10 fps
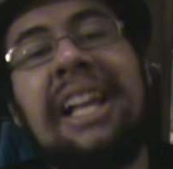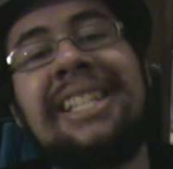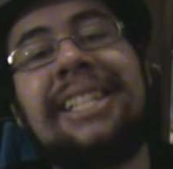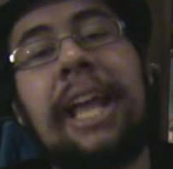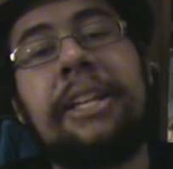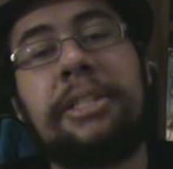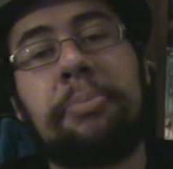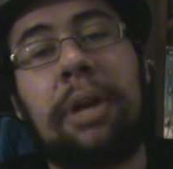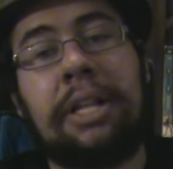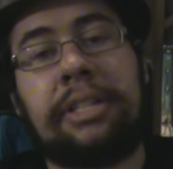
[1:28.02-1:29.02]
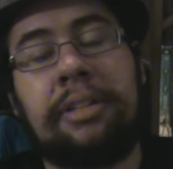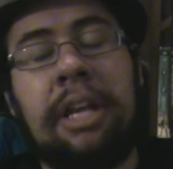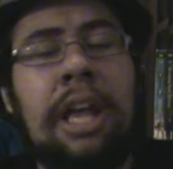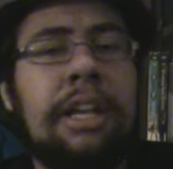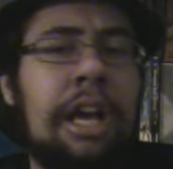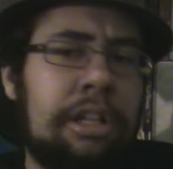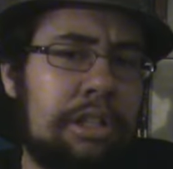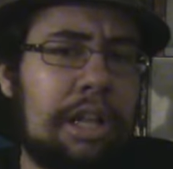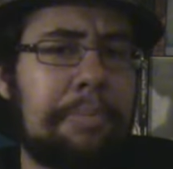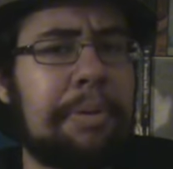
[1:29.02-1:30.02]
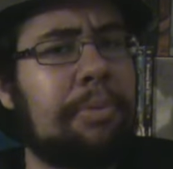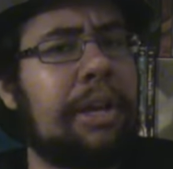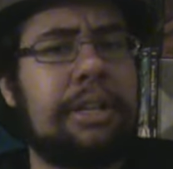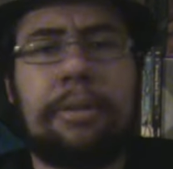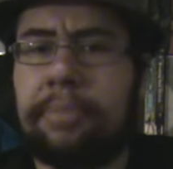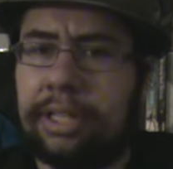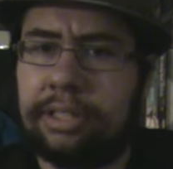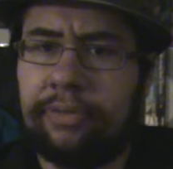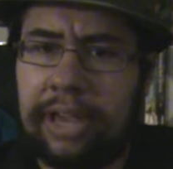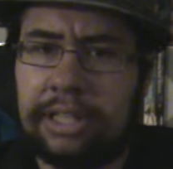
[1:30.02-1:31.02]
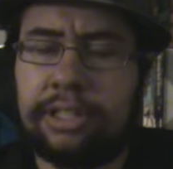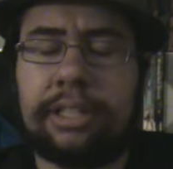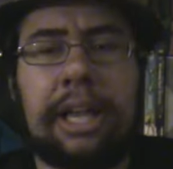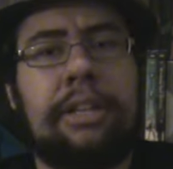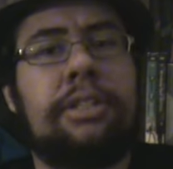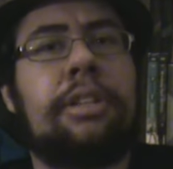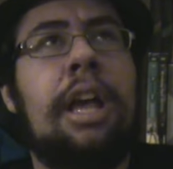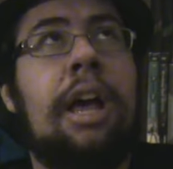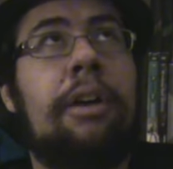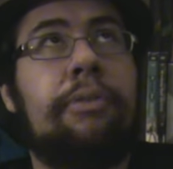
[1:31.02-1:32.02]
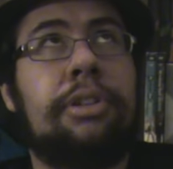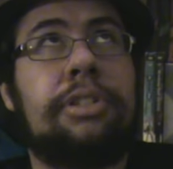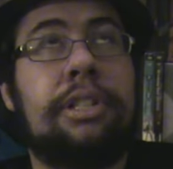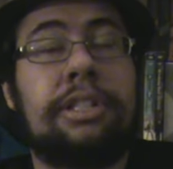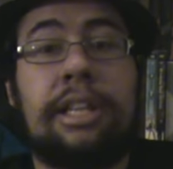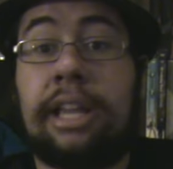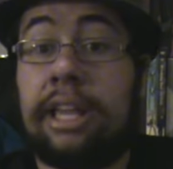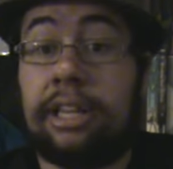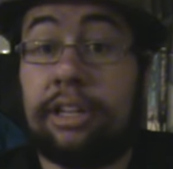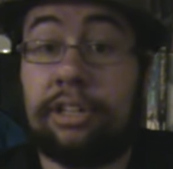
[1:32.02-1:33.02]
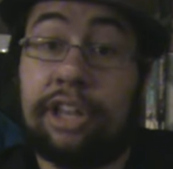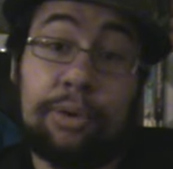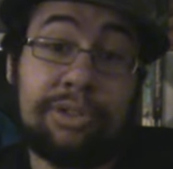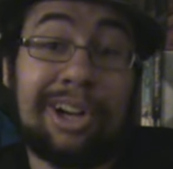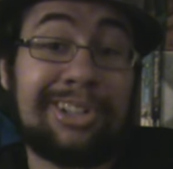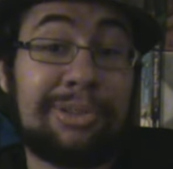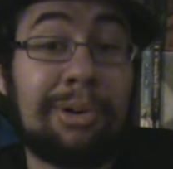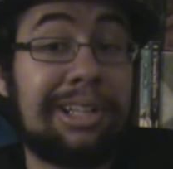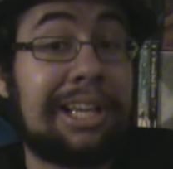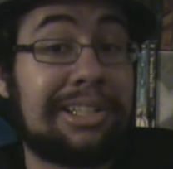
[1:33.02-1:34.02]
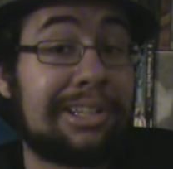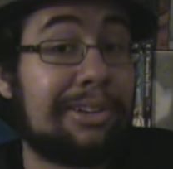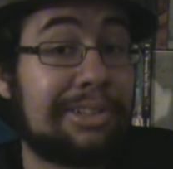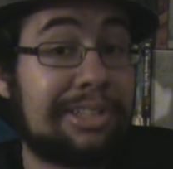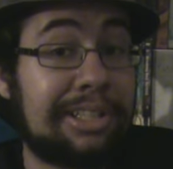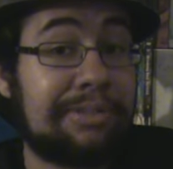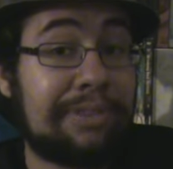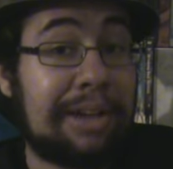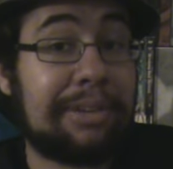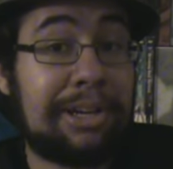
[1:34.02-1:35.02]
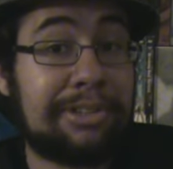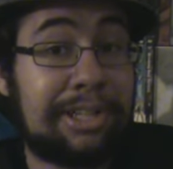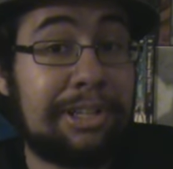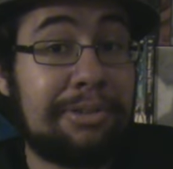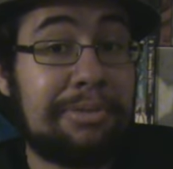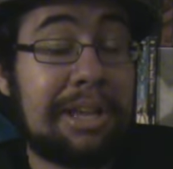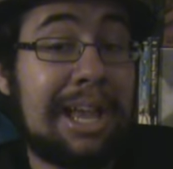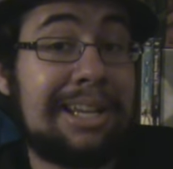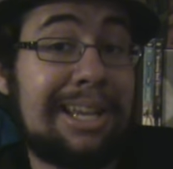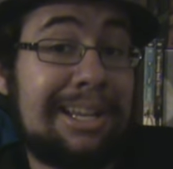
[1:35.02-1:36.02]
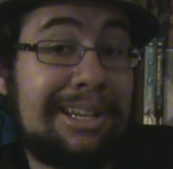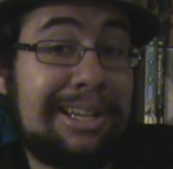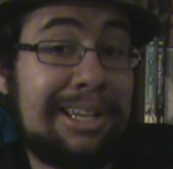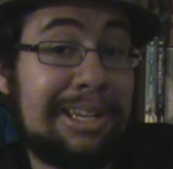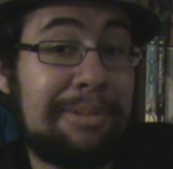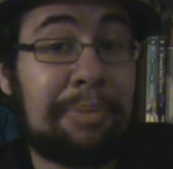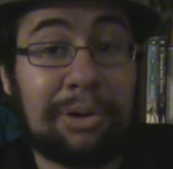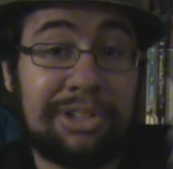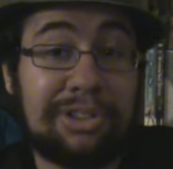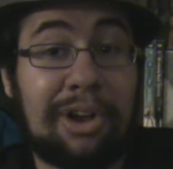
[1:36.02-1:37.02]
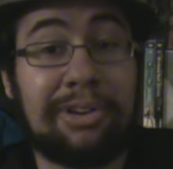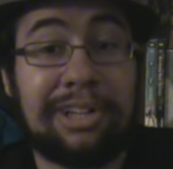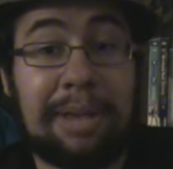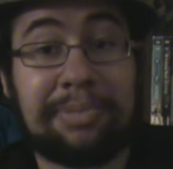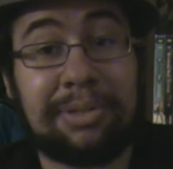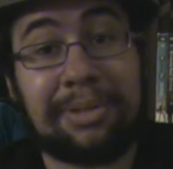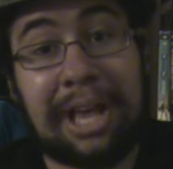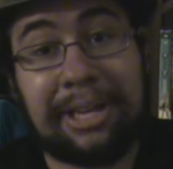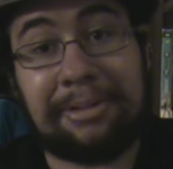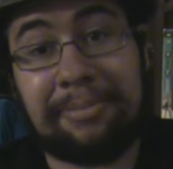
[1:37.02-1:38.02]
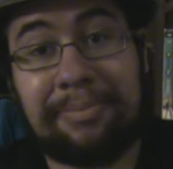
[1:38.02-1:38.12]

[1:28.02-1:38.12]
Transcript: Stannis Baratheon. Now, a lot of people ain't a big fan of Stannis. For instance, they start to grow to like his character in Season 5, I guarantee you, and then he burned his daughter in Episode 9.